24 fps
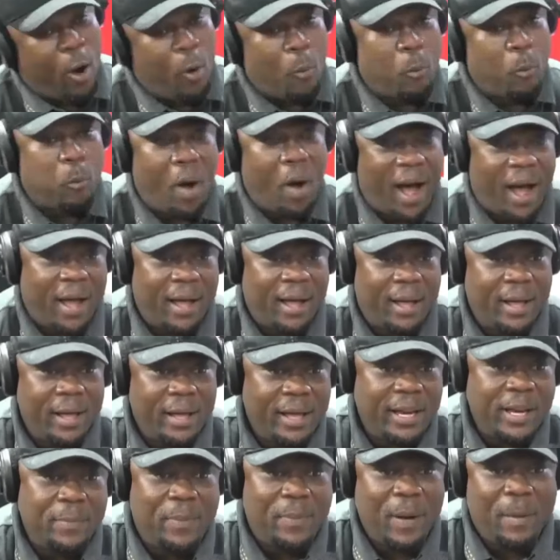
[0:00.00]
how bar
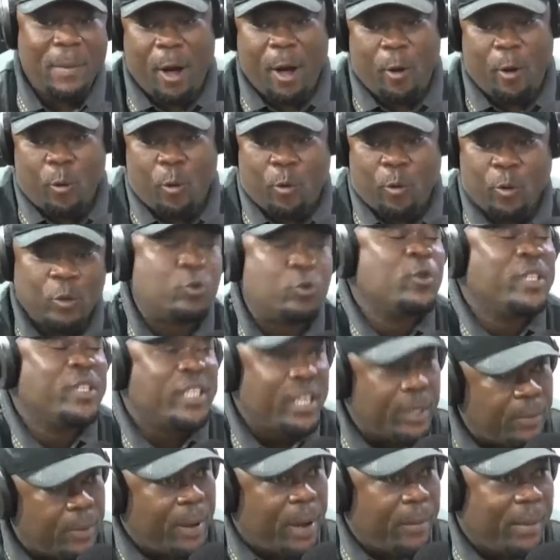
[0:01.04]
any pabaco in
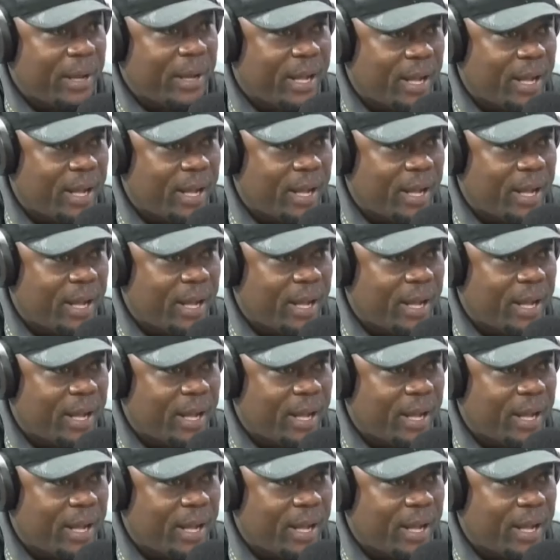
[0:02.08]
Sudan,